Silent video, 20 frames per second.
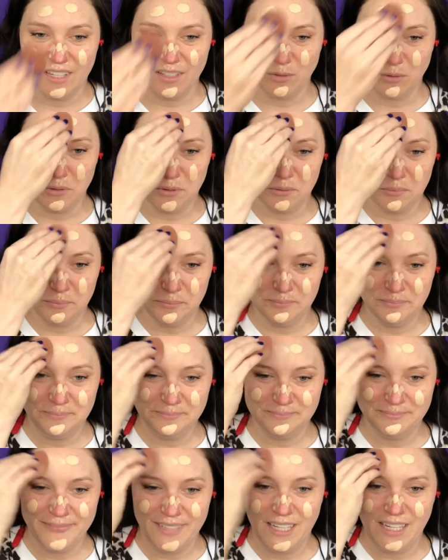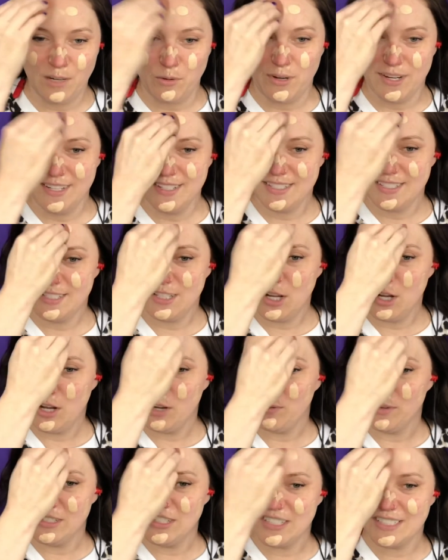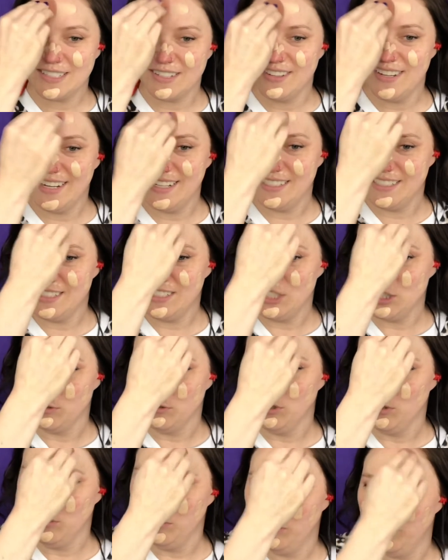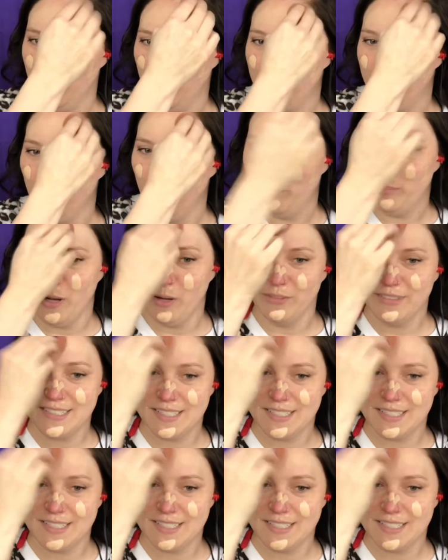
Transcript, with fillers: know. Anyways, so we're just going to bounce